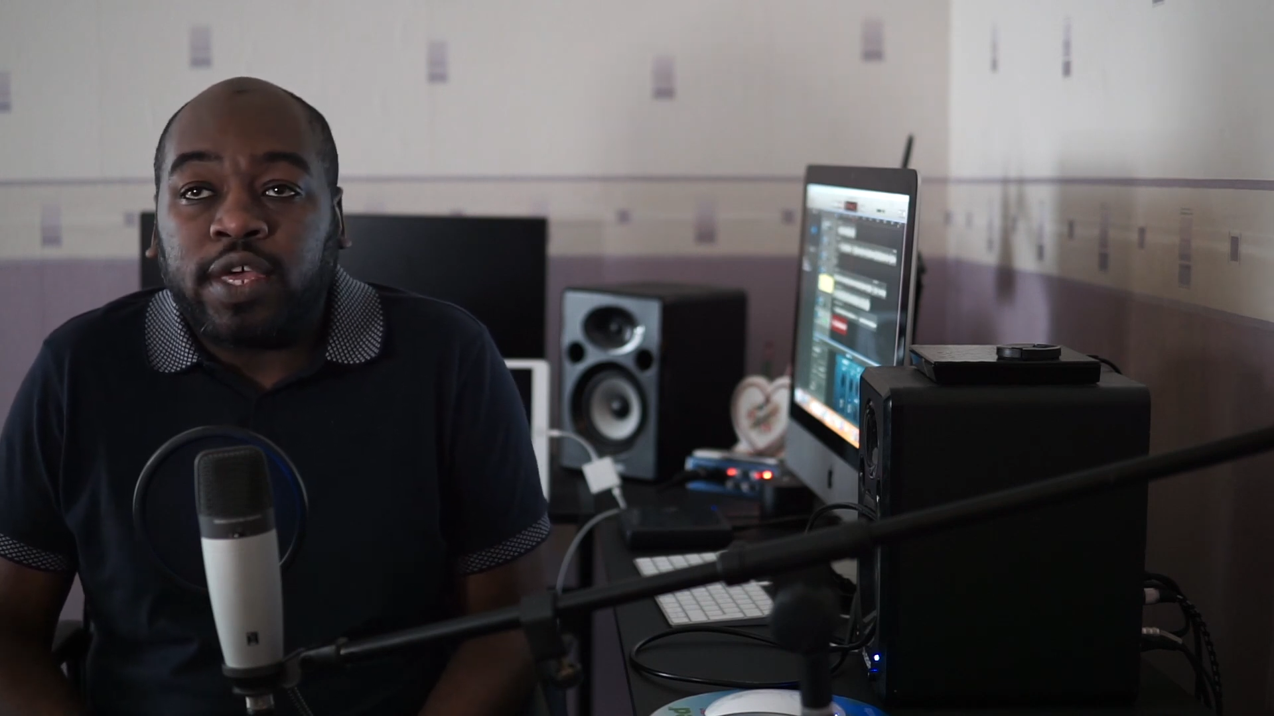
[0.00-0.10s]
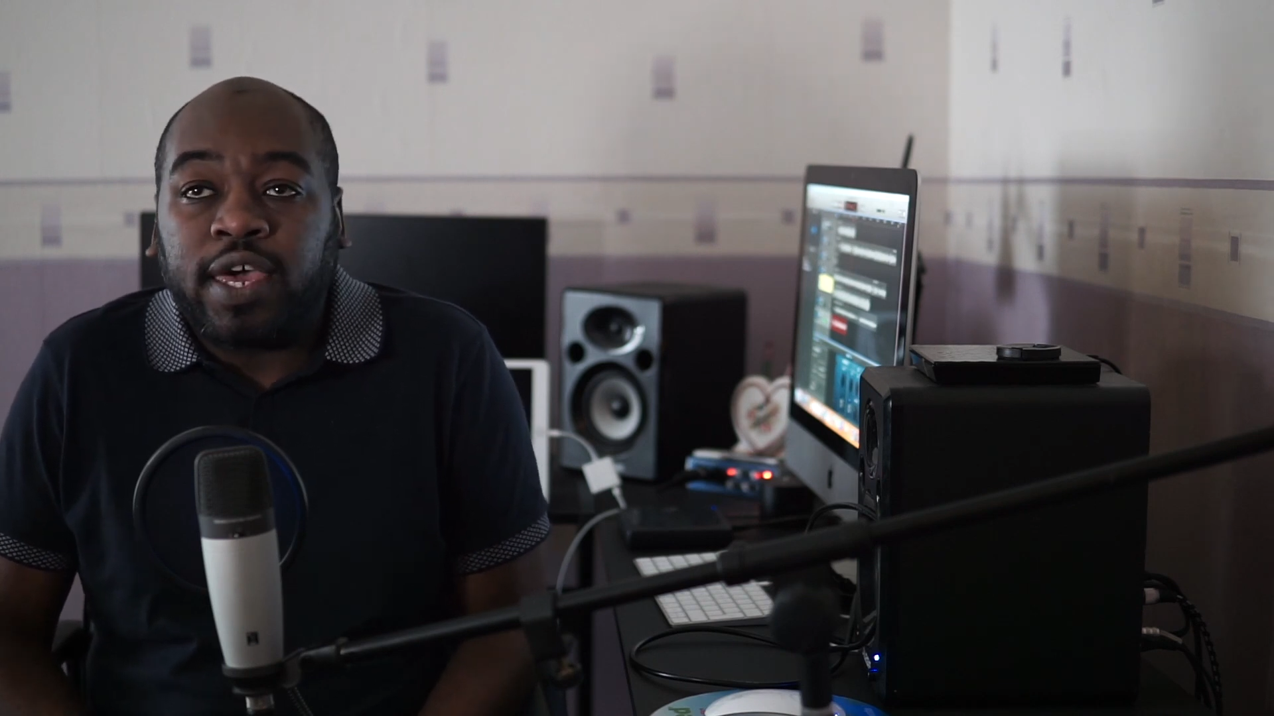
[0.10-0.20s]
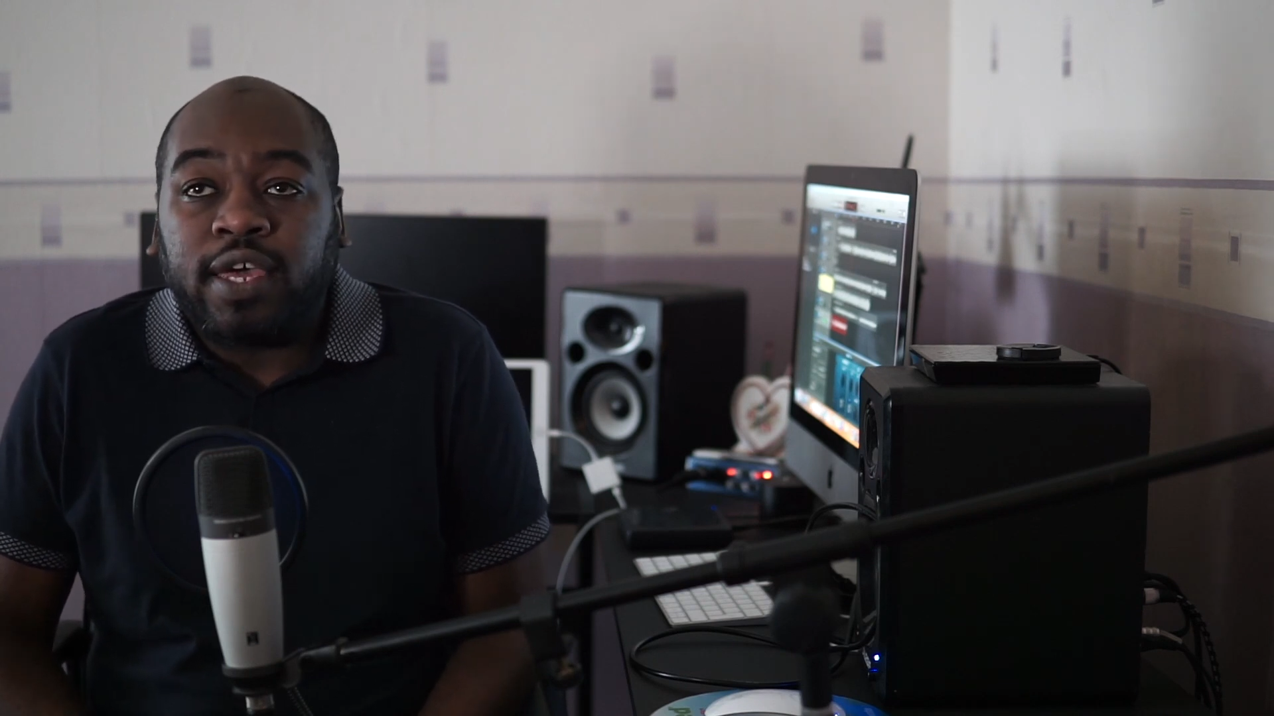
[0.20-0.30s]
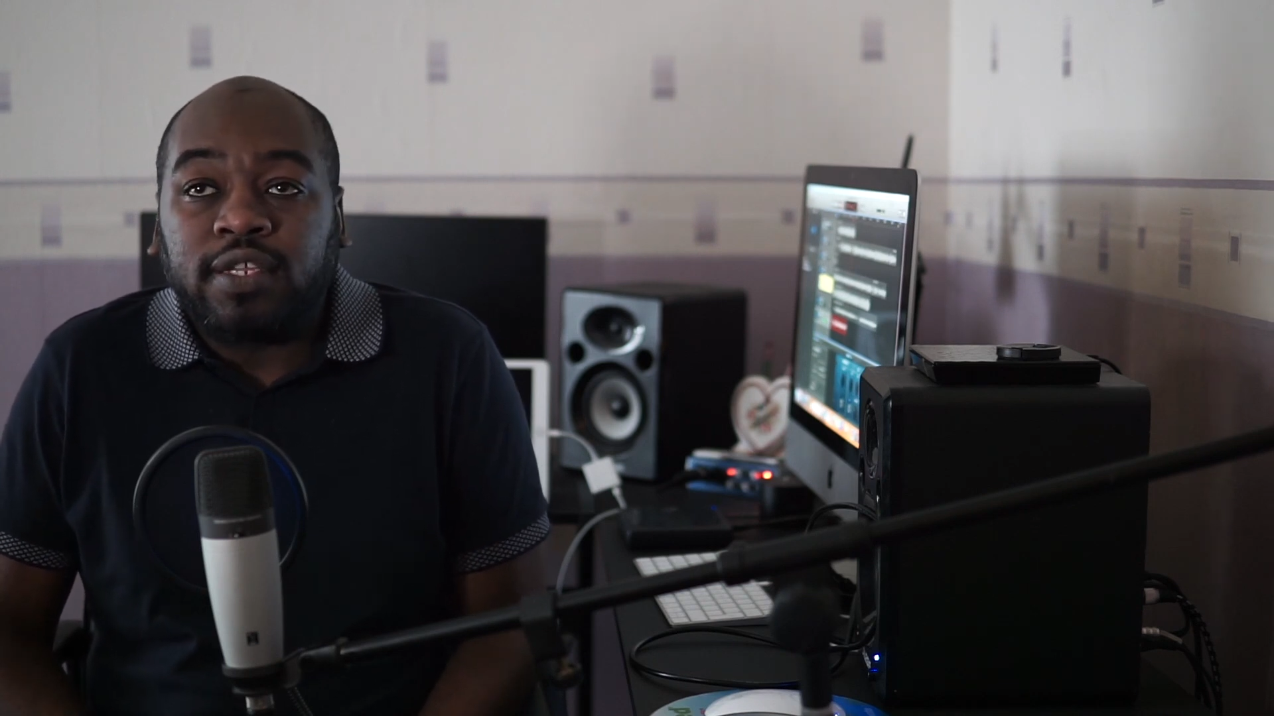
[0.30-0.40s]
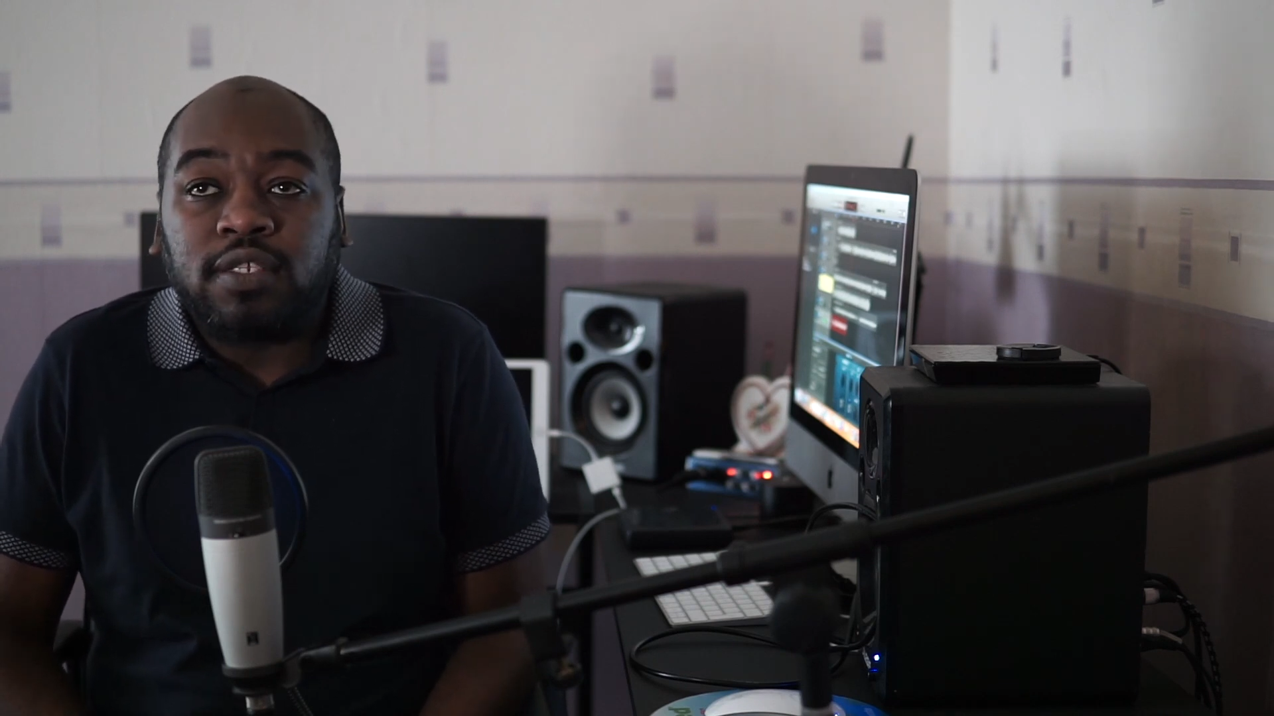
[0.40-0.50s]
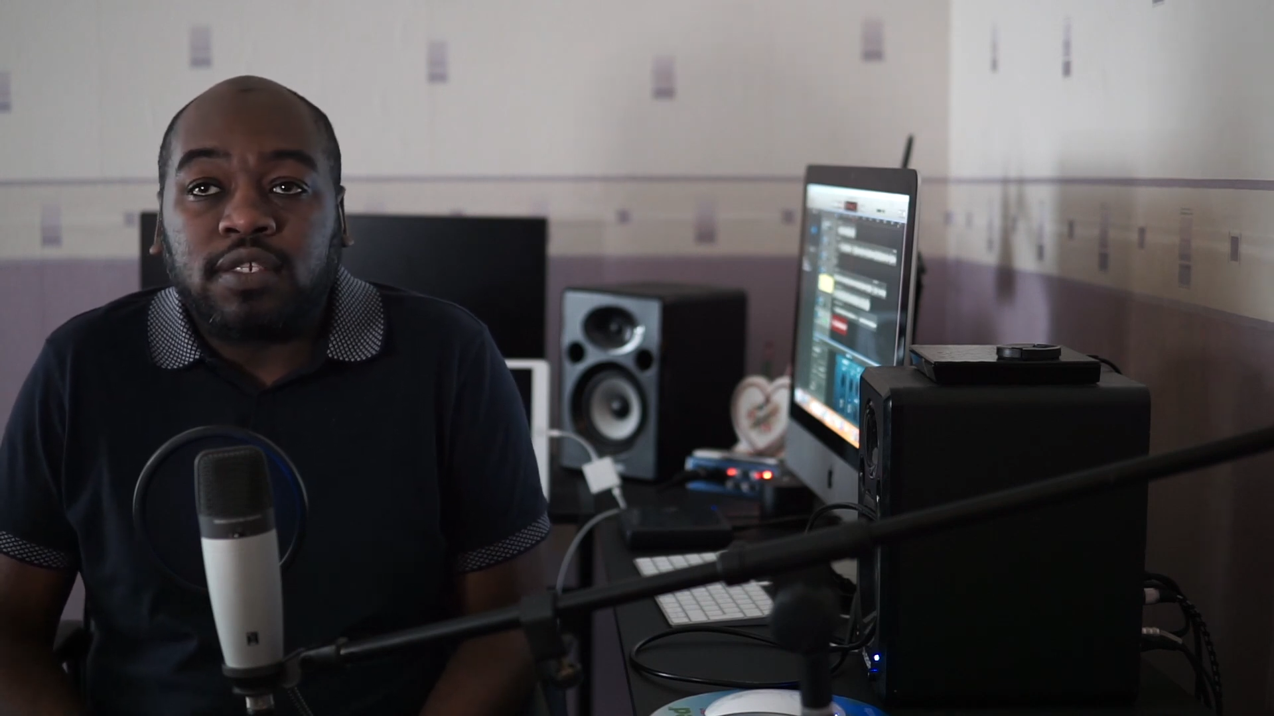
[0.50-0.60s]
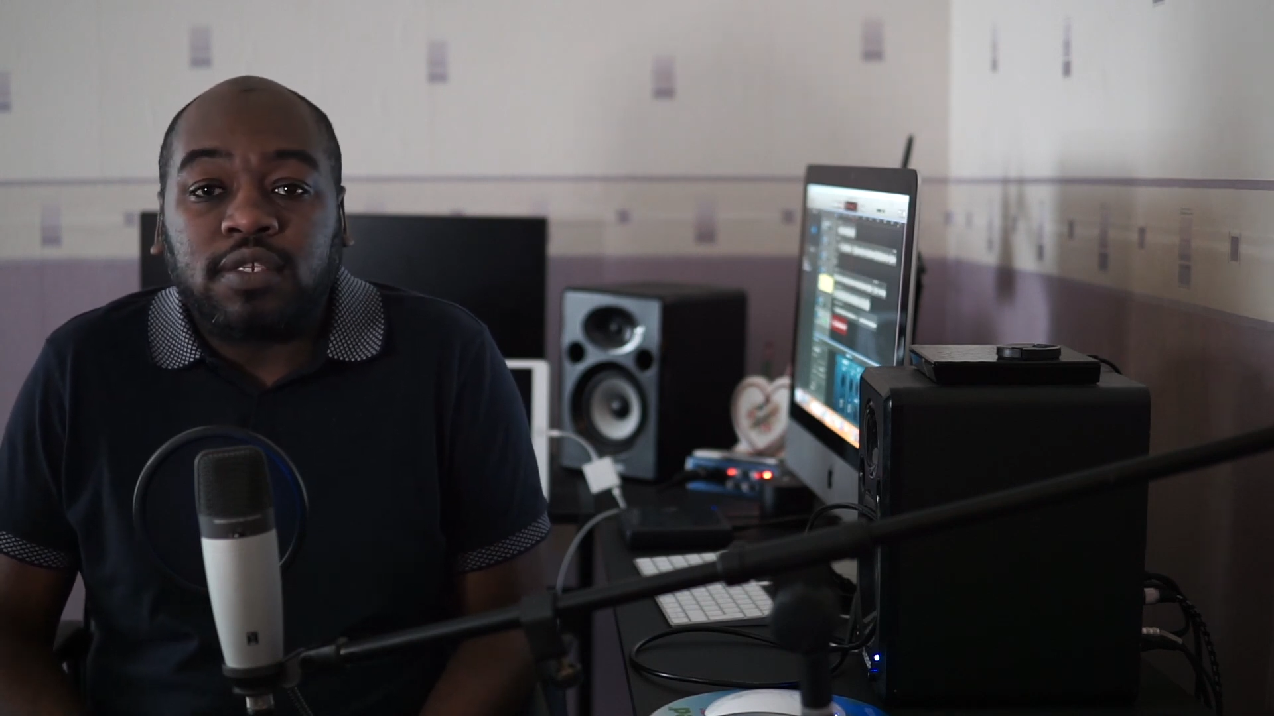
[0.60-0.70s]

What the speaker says: that